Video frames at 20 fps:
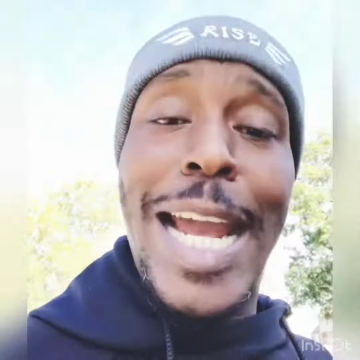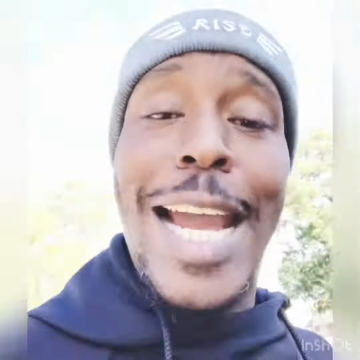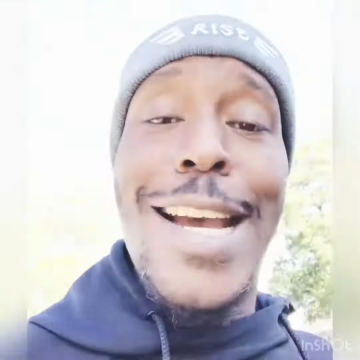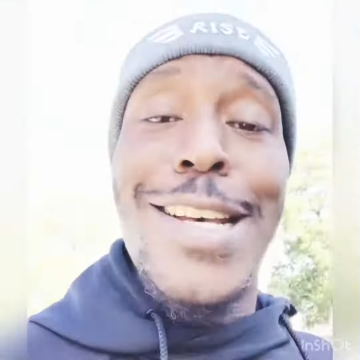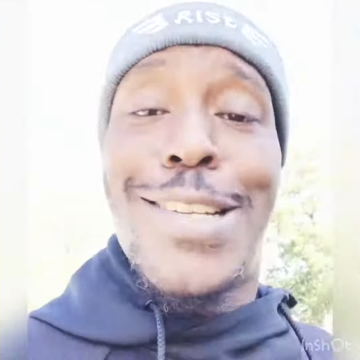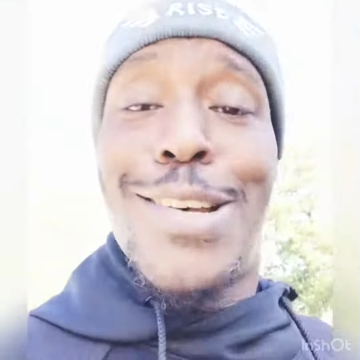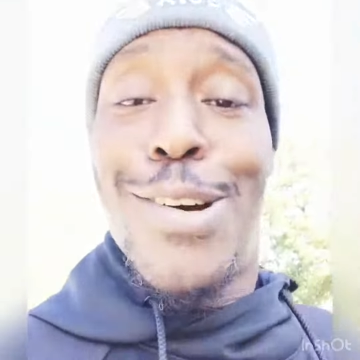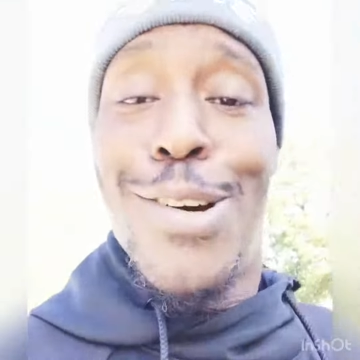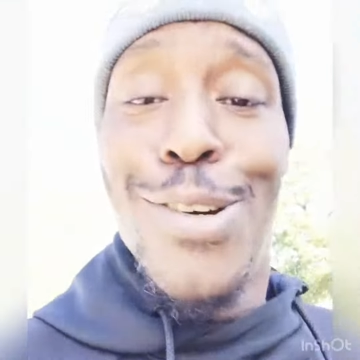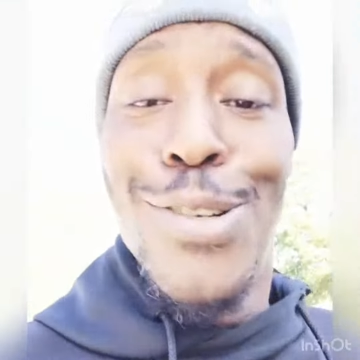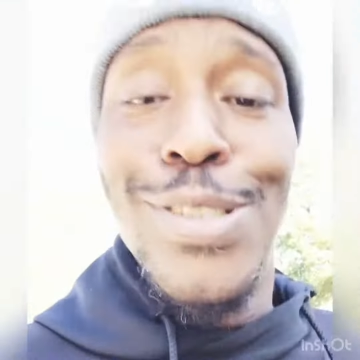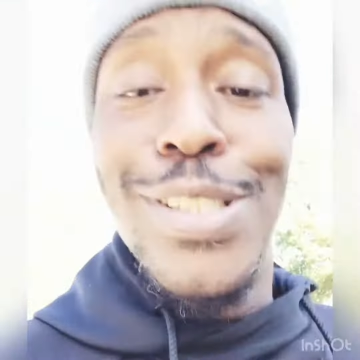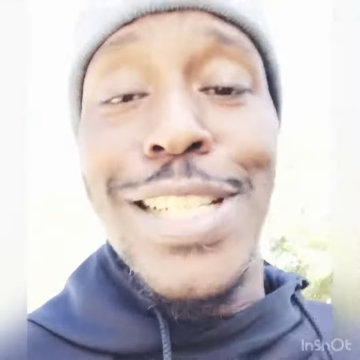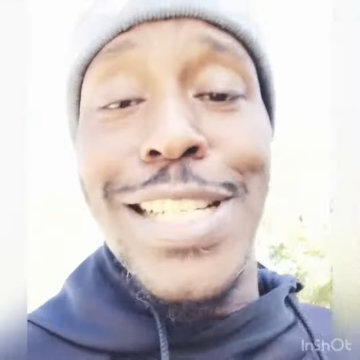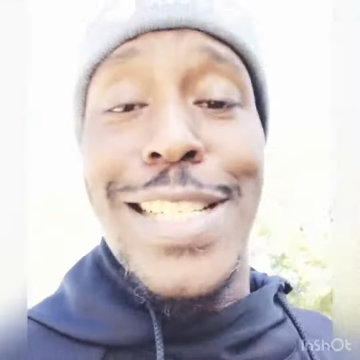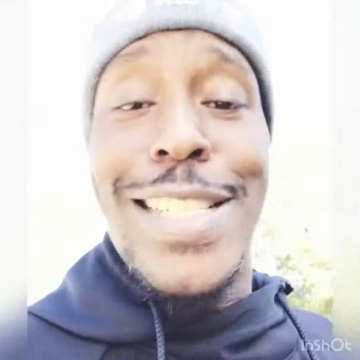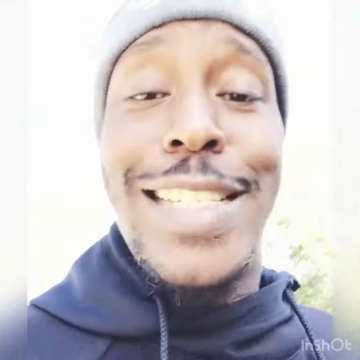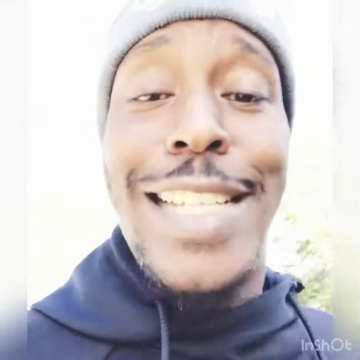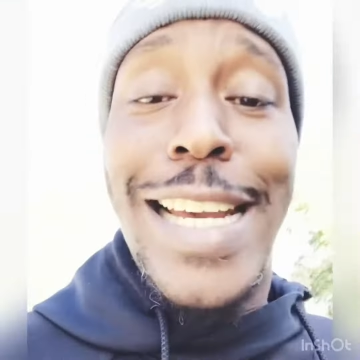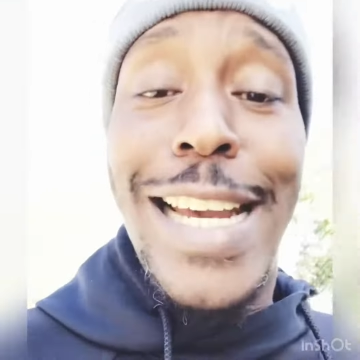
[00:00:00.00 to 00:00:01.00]
ass hose.
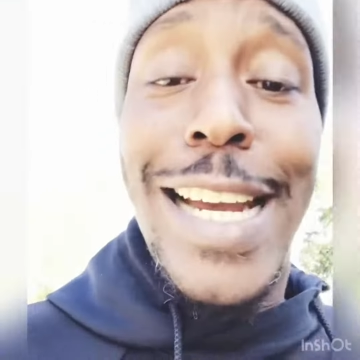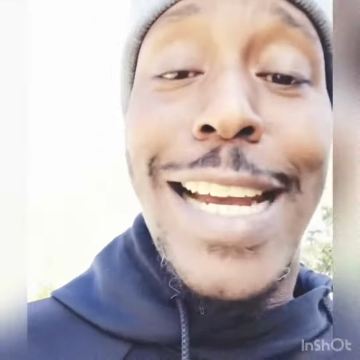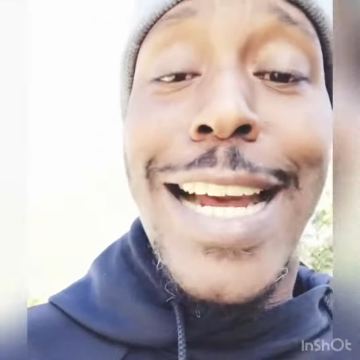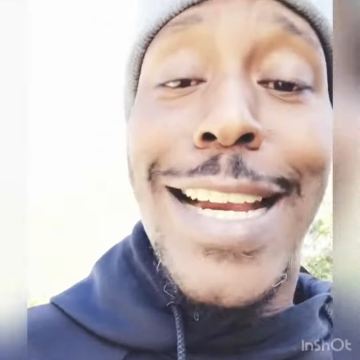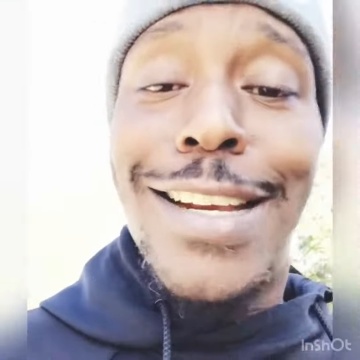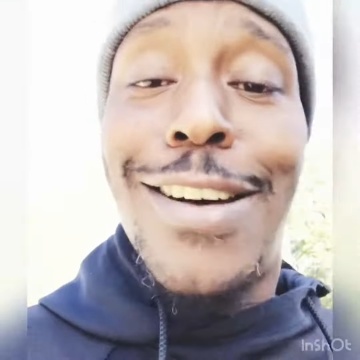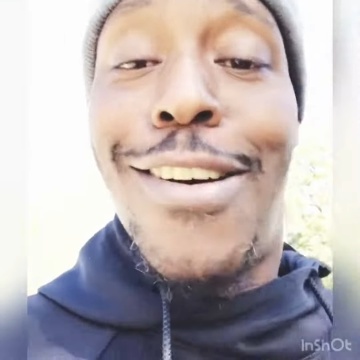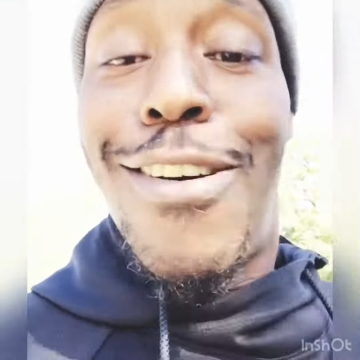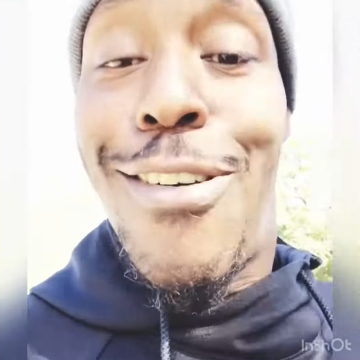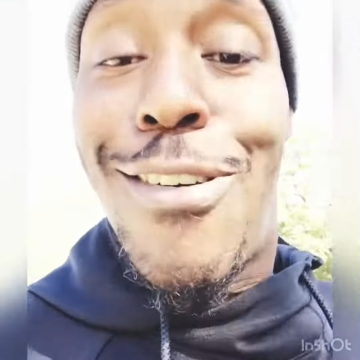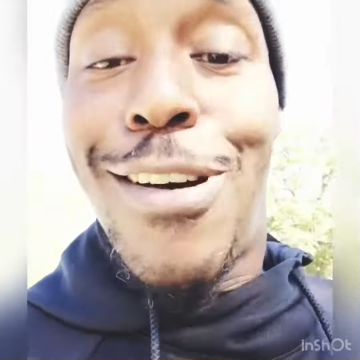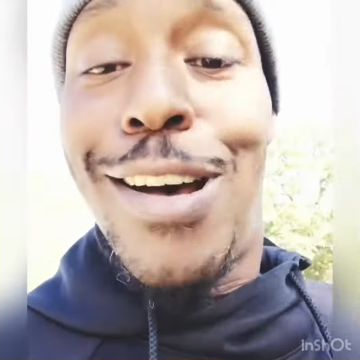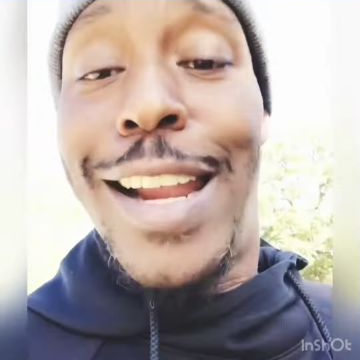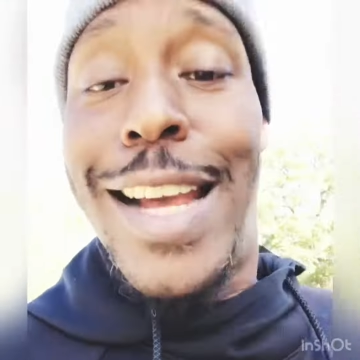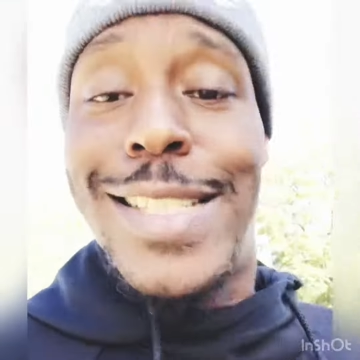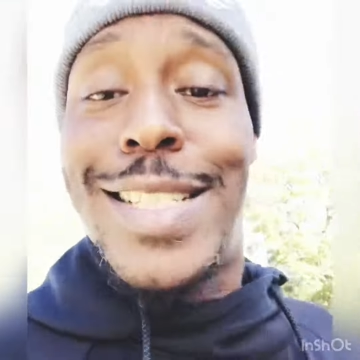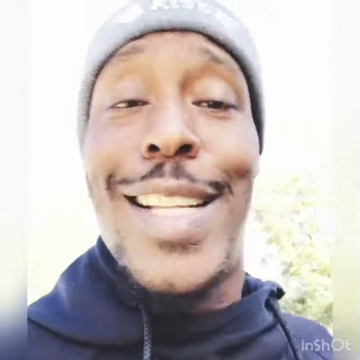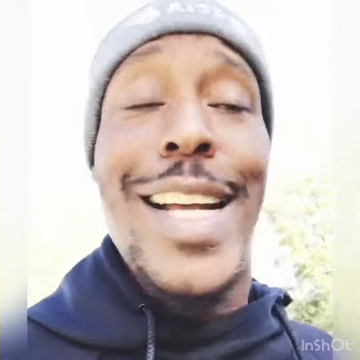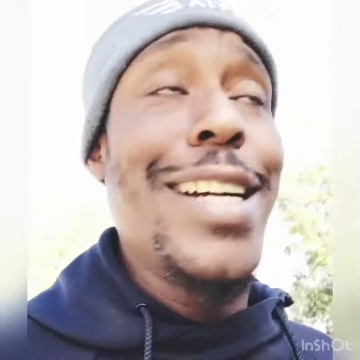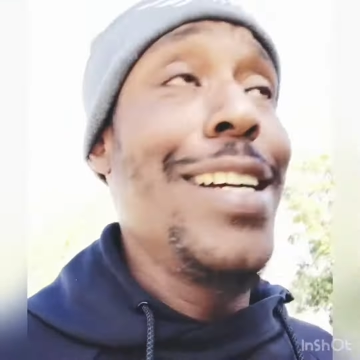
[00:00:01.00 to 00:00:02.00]
This deer got the haul
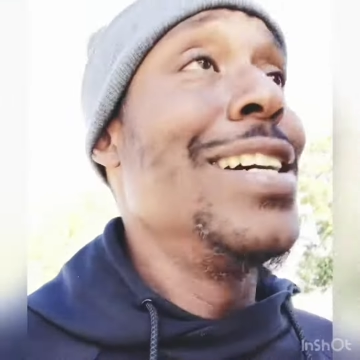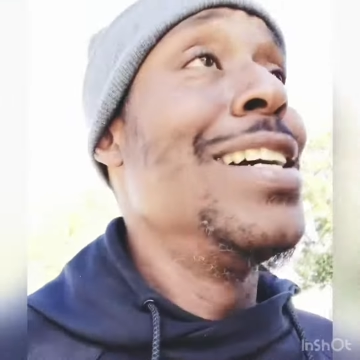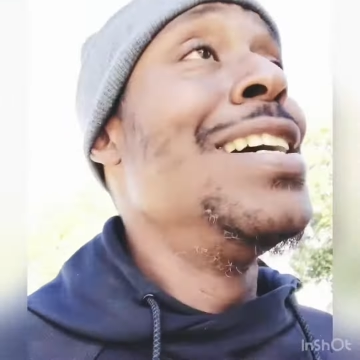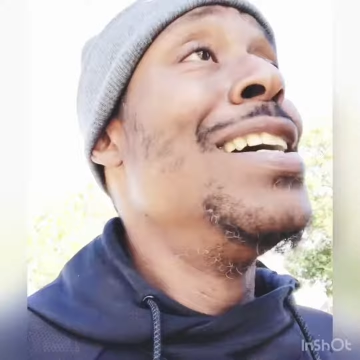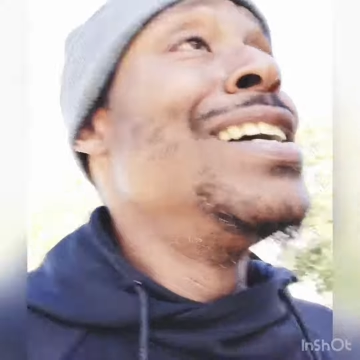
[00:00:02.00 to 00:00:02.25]
ass like